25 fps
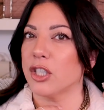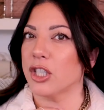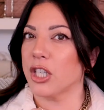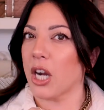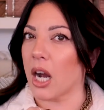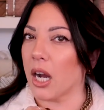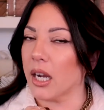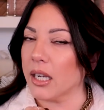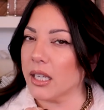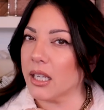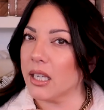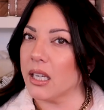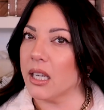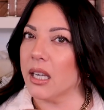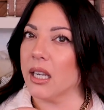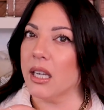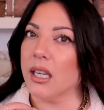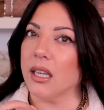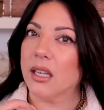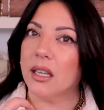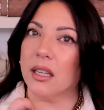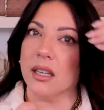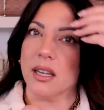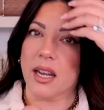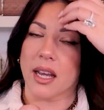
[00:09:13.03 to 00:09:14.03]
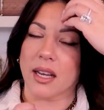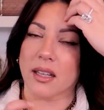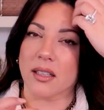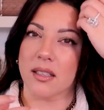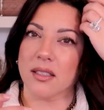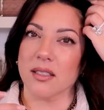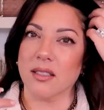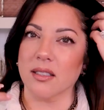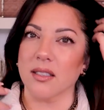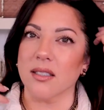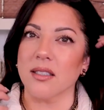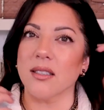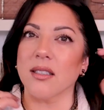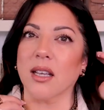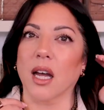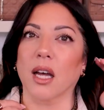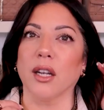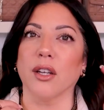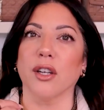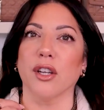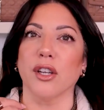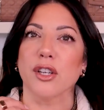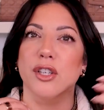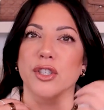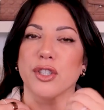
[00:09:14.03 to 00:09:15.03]
chunky necklaces
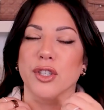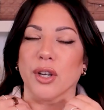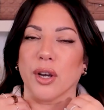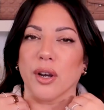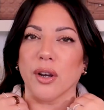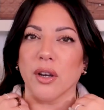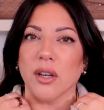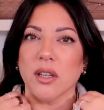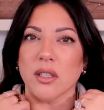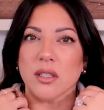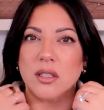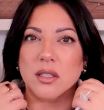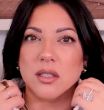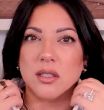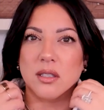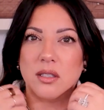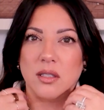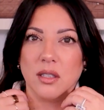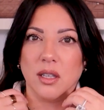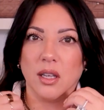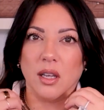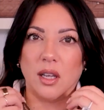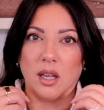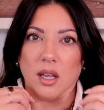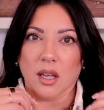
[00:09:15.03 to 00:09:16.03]
under shirts.